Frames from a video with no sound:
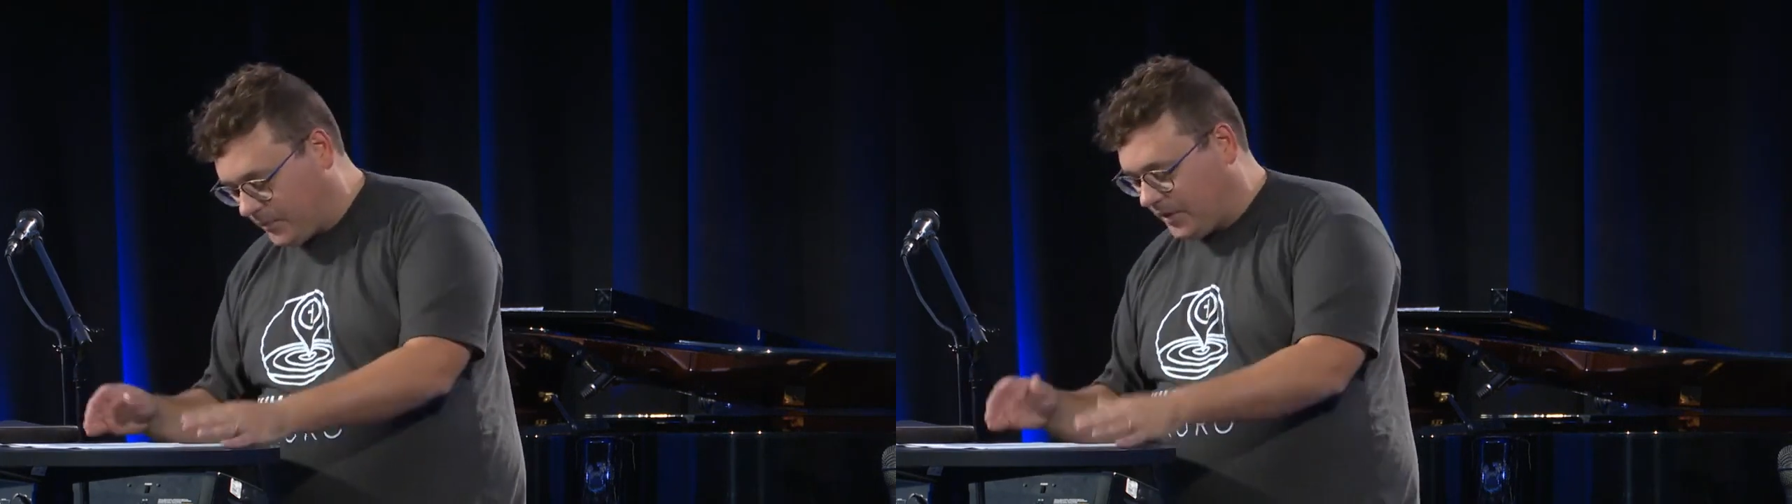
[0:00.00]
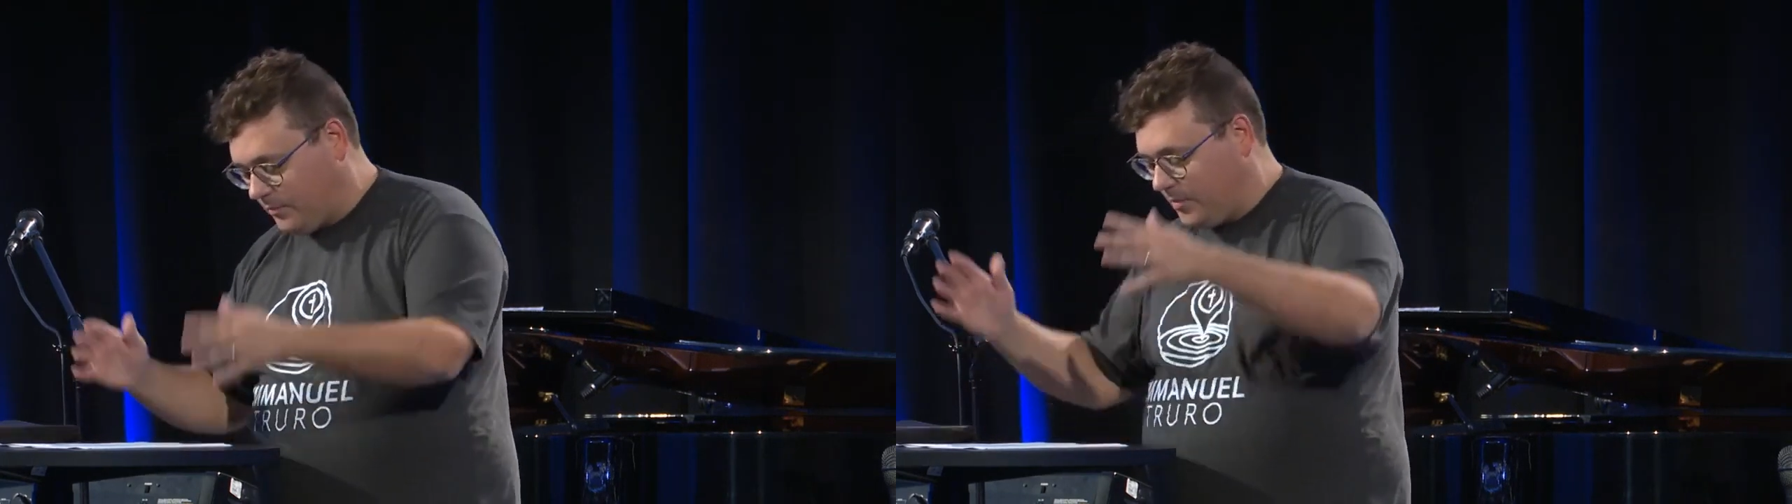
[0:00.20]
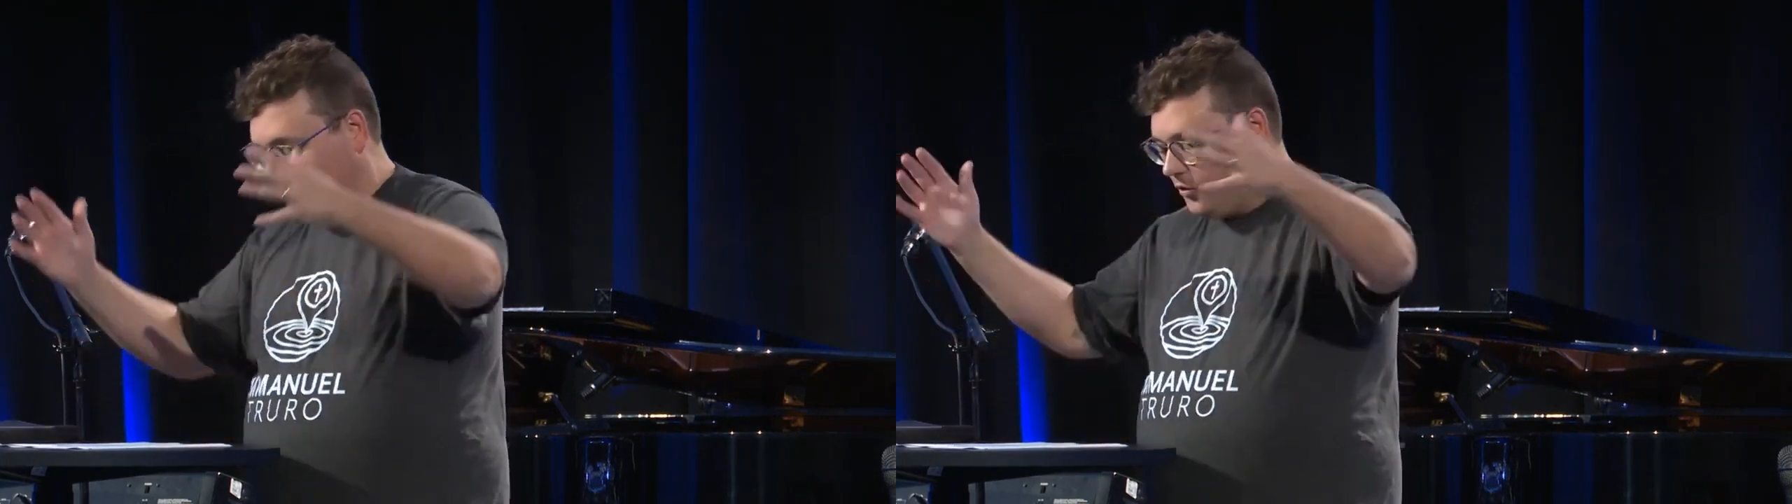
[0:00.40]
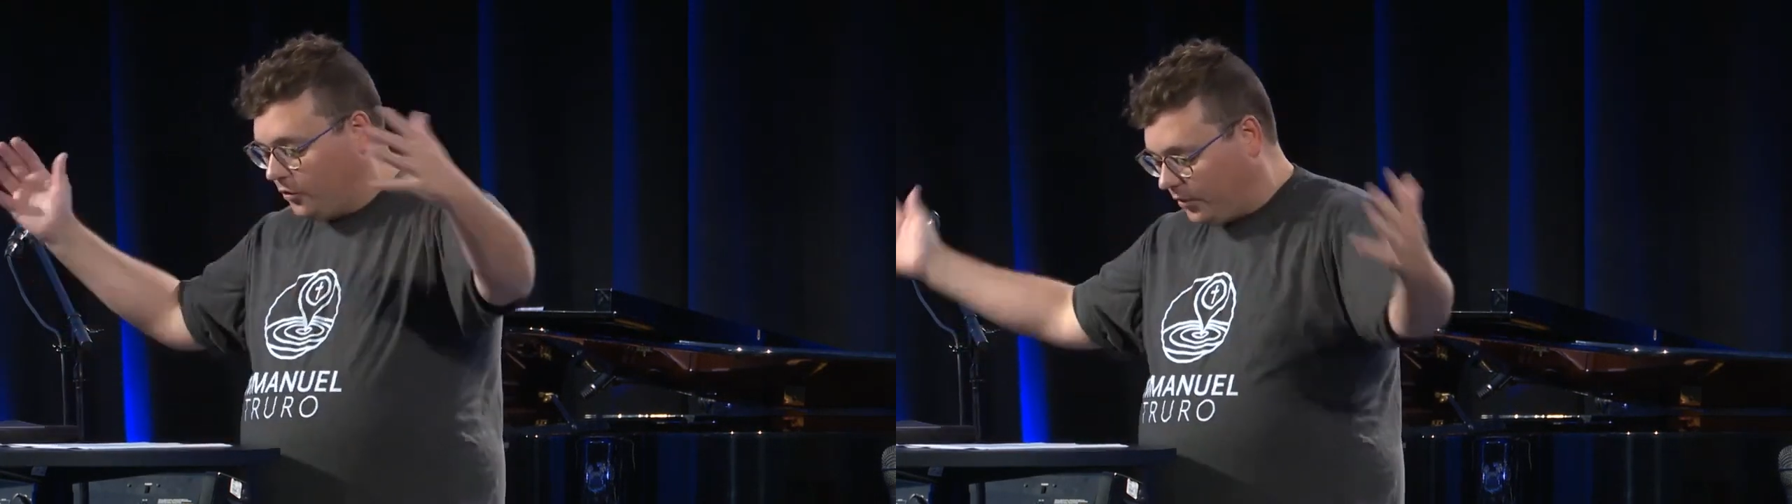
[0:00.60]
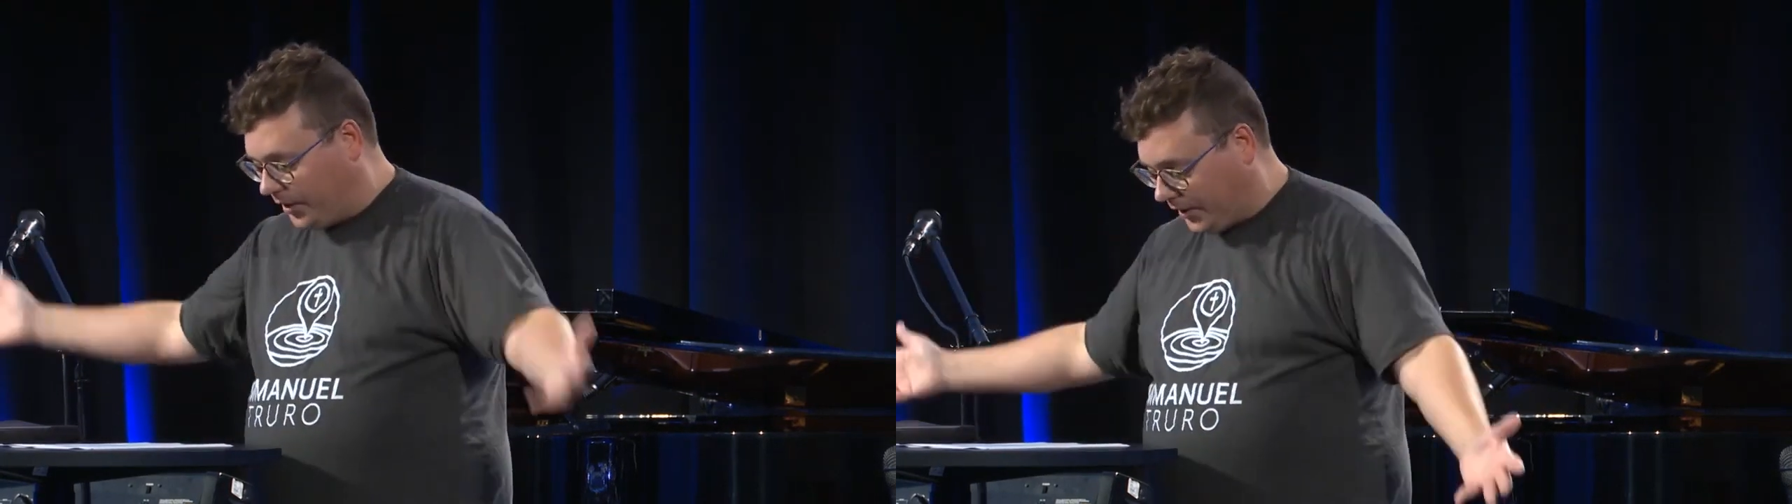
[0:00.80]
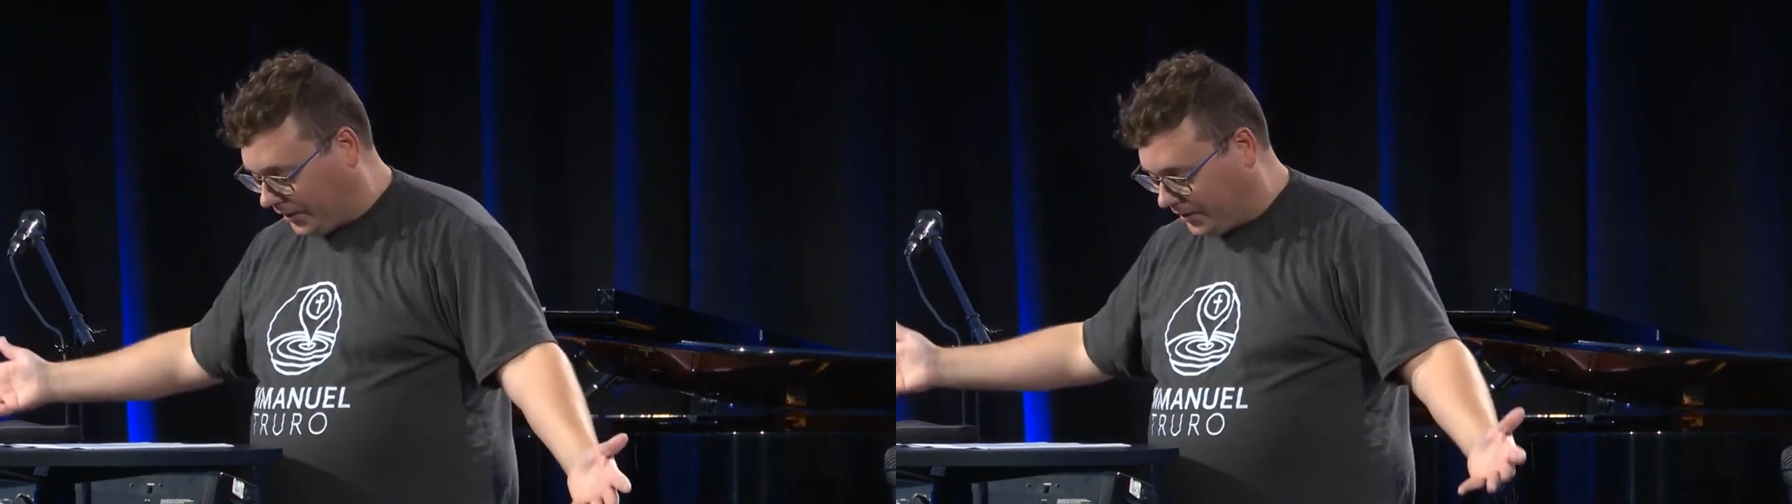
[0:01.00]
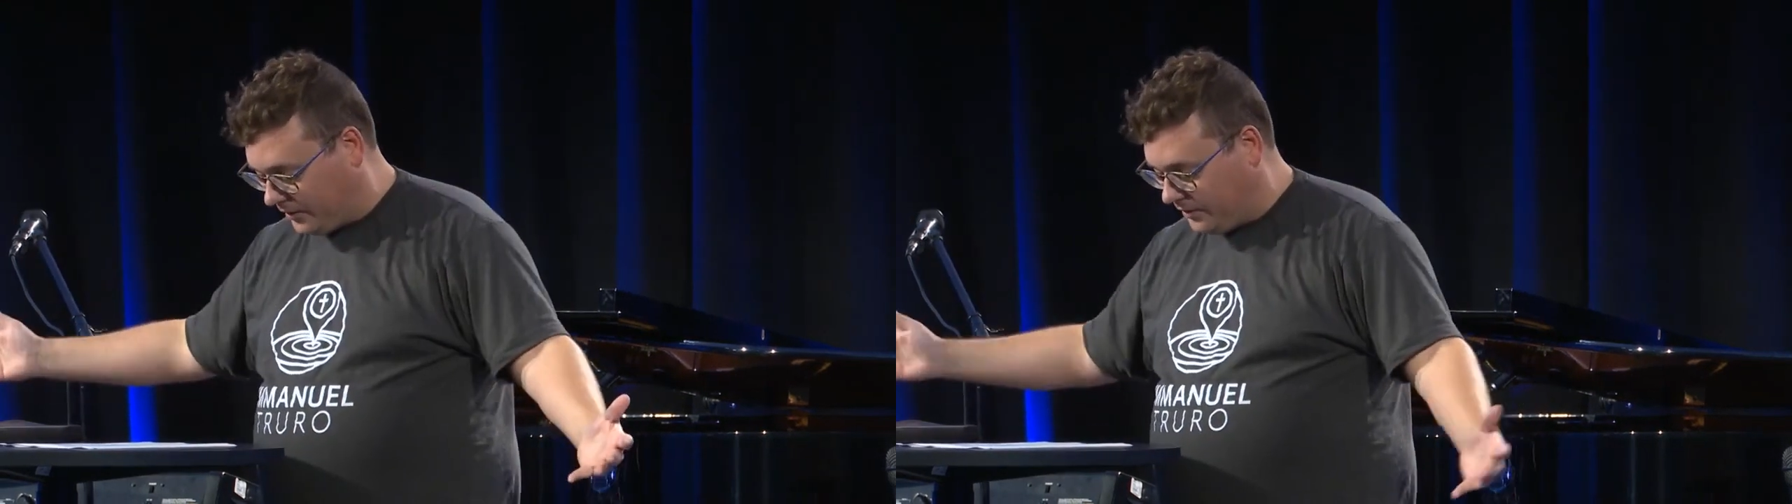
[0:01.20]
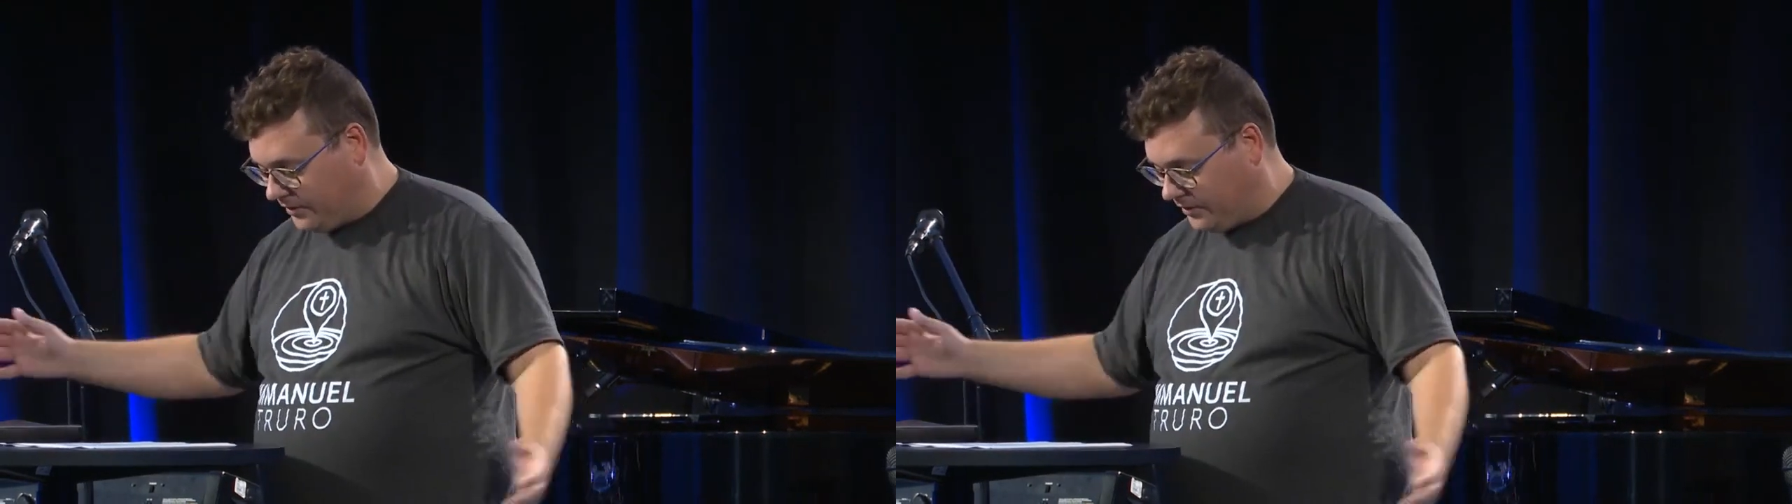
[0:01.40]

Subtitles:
It can be annoying